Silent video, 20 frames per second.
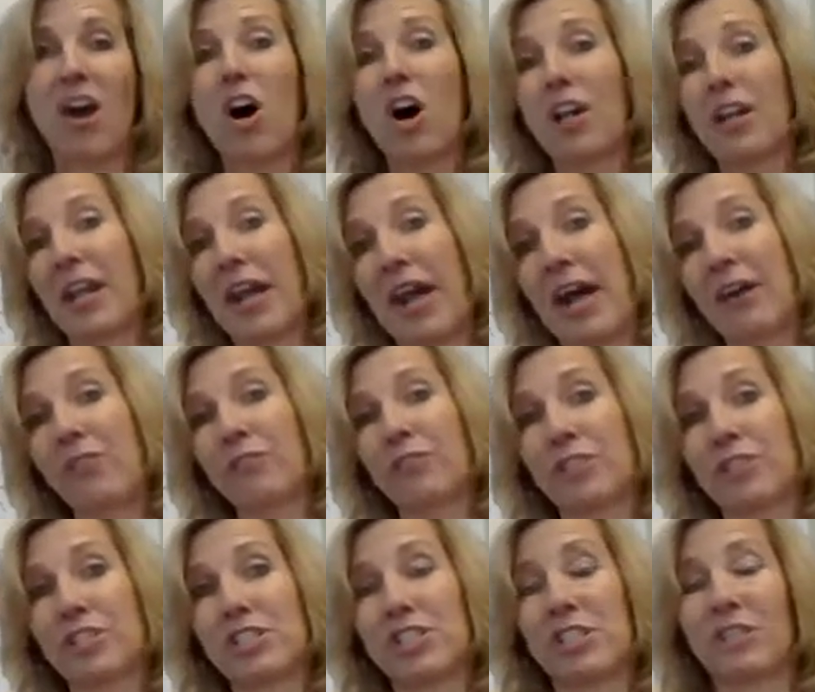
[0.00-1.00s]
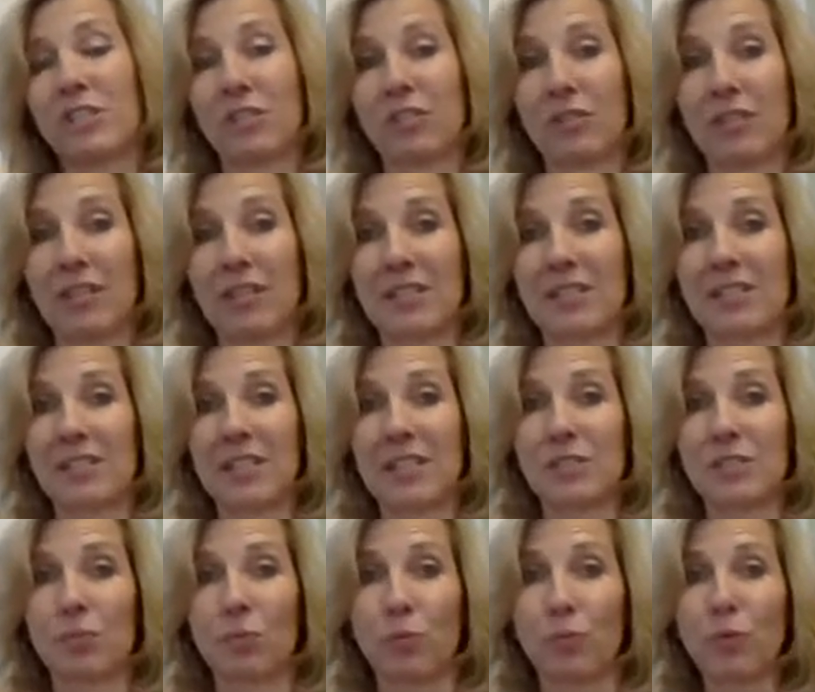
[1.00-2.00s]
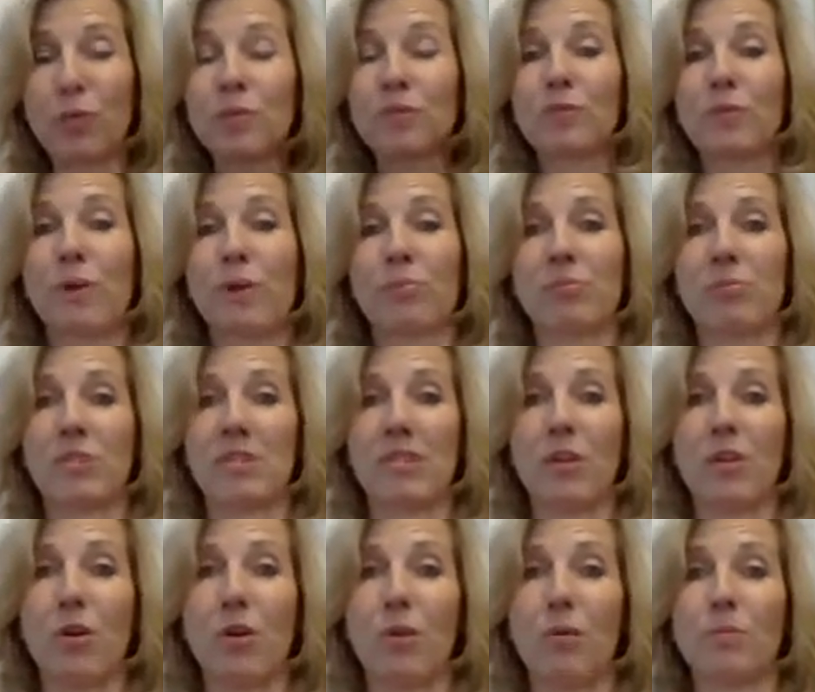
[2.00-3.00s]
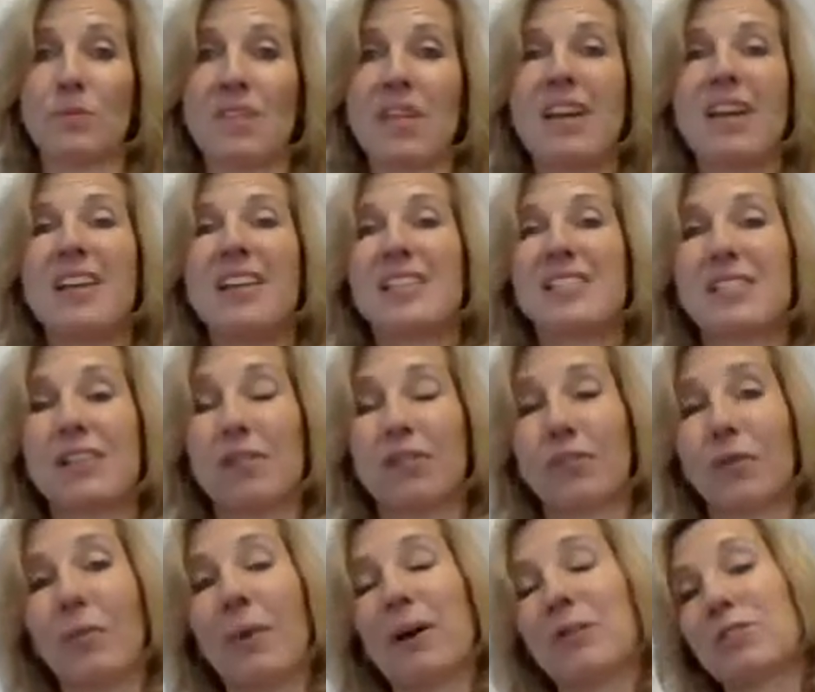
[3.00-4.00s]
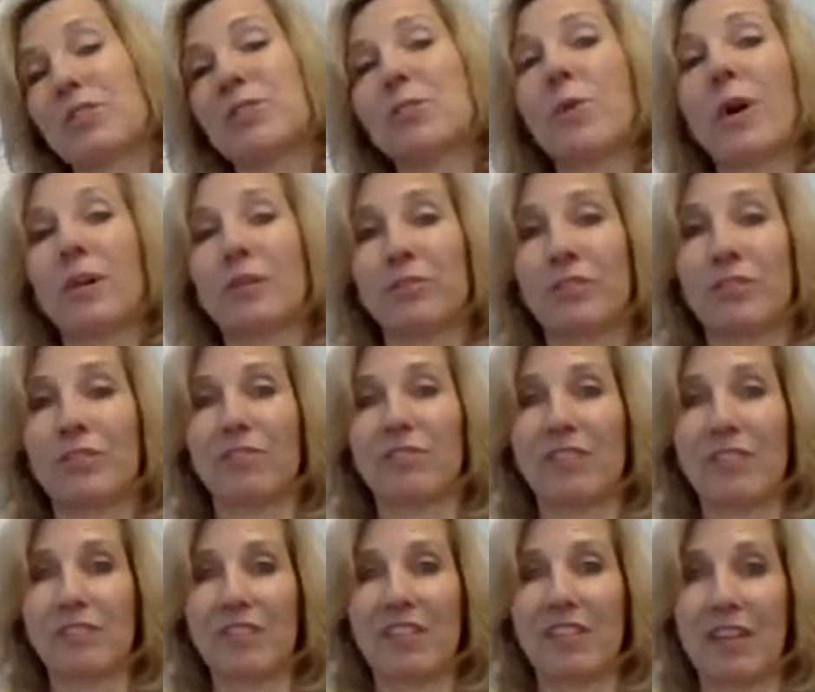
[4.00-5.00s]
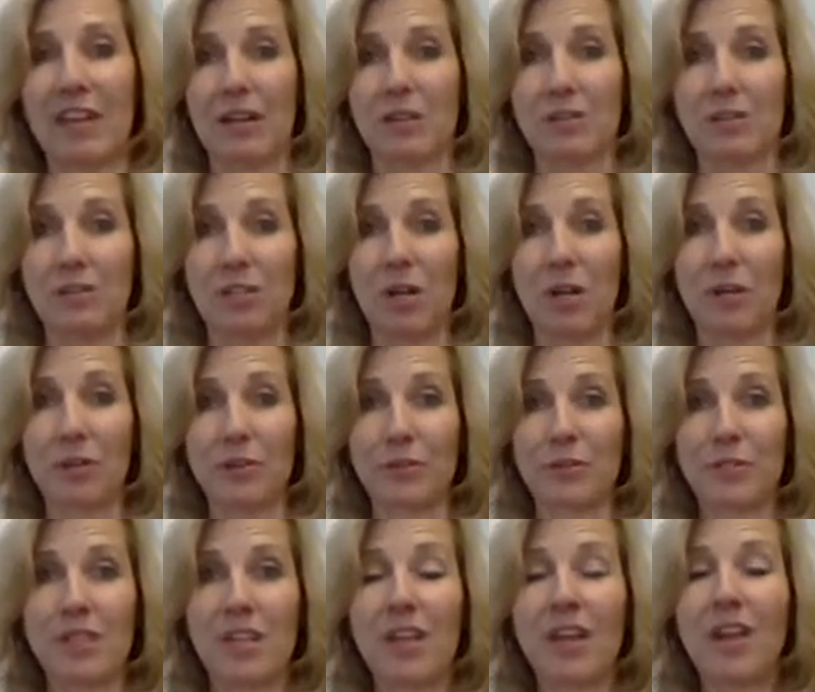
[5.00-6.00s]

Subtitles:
On average in the United States, realtor-represented homes sell for about $250,000.